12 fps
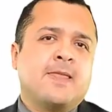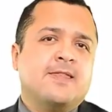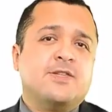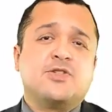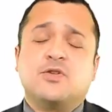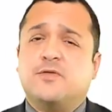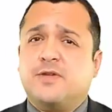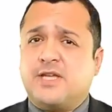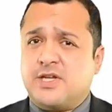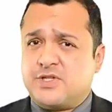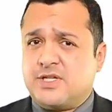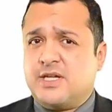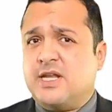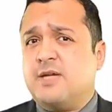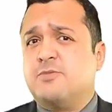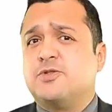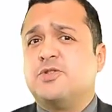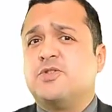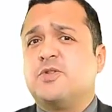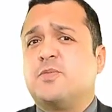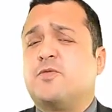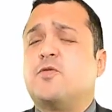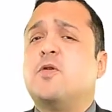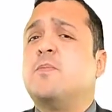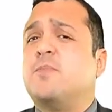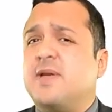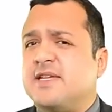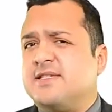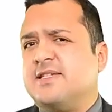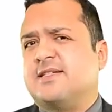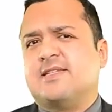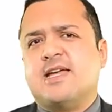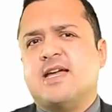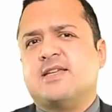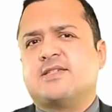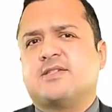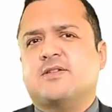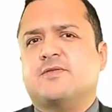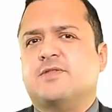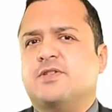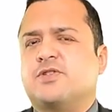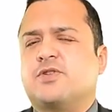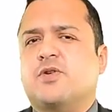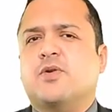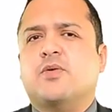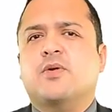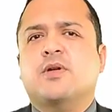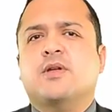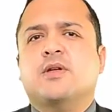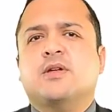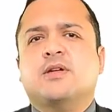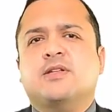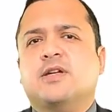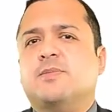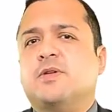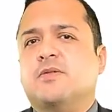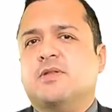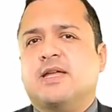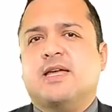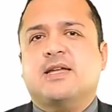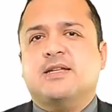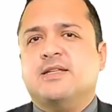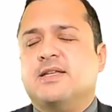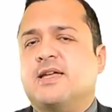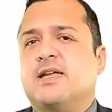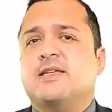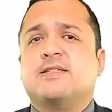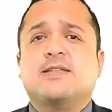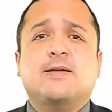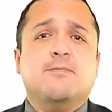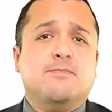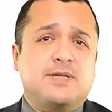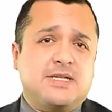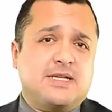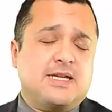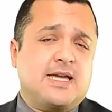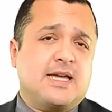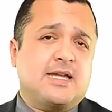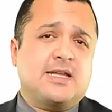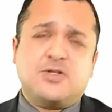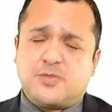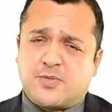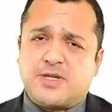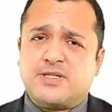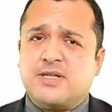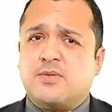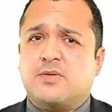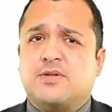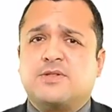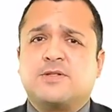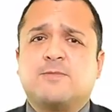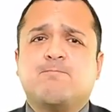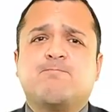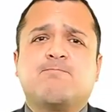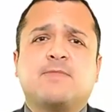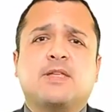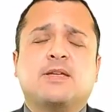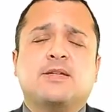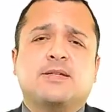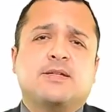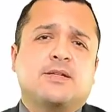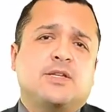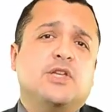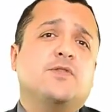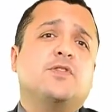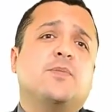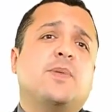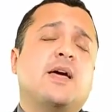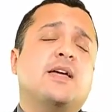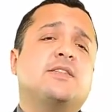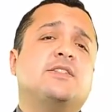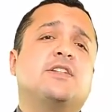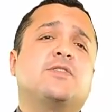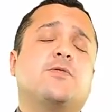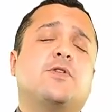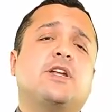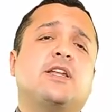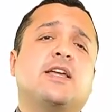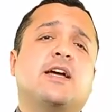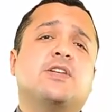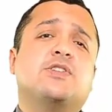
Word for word: This certification enables you to perform basic tasks of Cisco W LAN in S M B and enterprise networks. You have to pass six forty dash